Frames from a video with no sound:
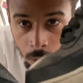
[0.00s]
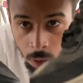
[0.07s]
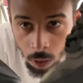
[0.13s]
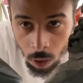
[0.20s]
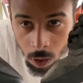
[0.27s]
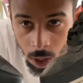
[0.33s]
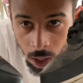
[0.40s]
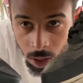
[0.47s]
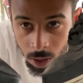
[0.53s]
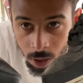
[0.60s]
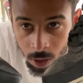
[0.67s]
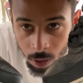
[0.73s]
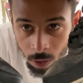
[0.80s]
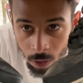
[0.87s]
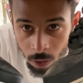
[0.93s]
You guys
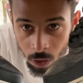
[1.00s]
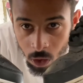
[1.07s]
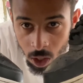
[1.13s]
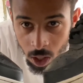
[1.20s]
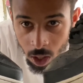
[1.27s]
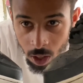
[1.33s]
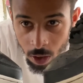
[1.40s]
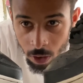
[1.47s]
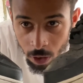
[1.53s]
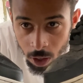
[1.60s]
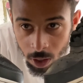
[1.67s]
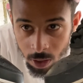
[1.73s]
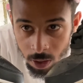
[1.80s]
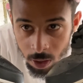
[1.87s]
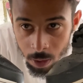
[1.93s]
see the
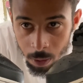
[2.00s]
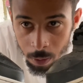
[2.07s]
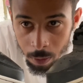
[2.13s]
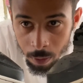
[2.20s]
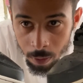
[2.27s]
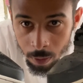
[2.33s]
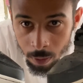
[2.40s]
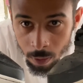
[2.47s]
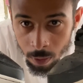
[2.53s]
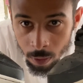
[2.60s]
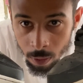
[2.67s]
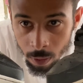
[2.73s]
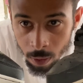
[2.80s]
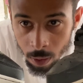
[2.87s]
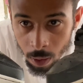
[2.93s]
difference?
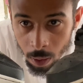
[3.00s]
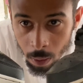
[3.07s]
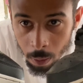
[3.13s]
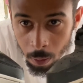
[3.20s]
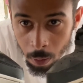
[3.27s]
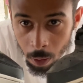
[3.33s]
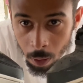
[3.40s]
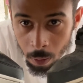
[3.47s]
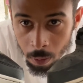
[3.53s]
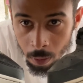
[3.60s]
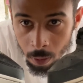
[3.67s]
Boom.